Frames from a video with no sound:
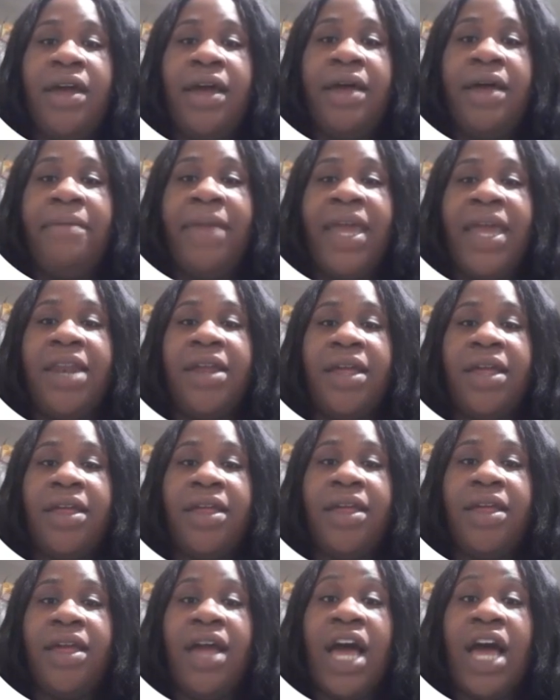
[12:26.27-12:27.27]

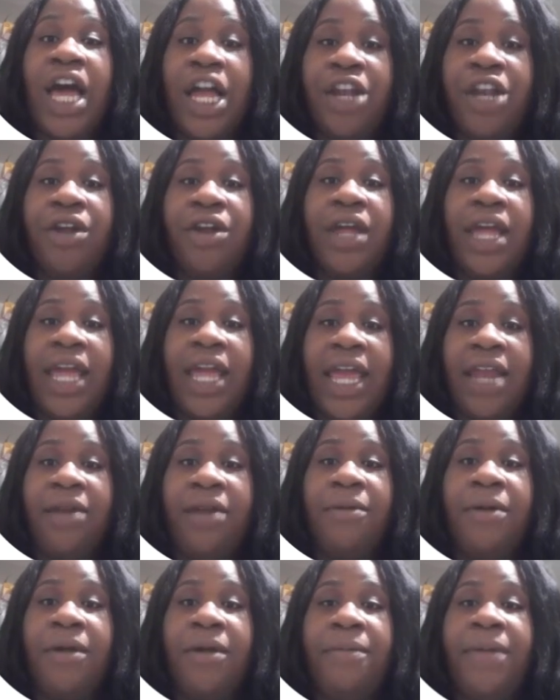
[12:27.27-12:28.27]
Under
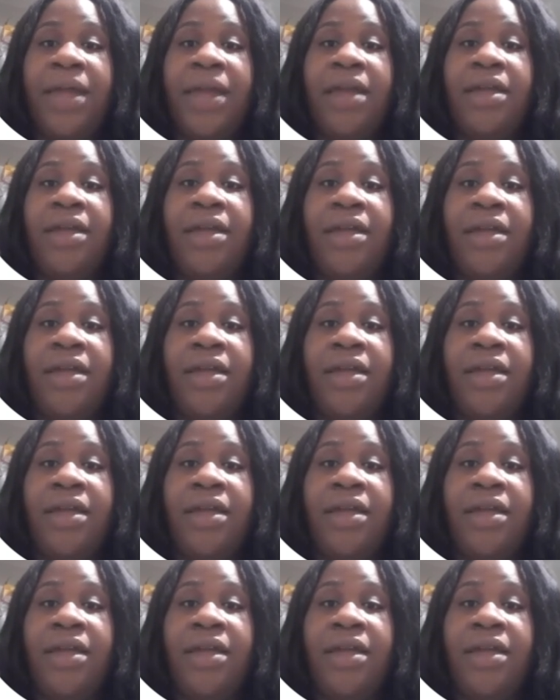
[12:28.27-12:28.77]
anaerobic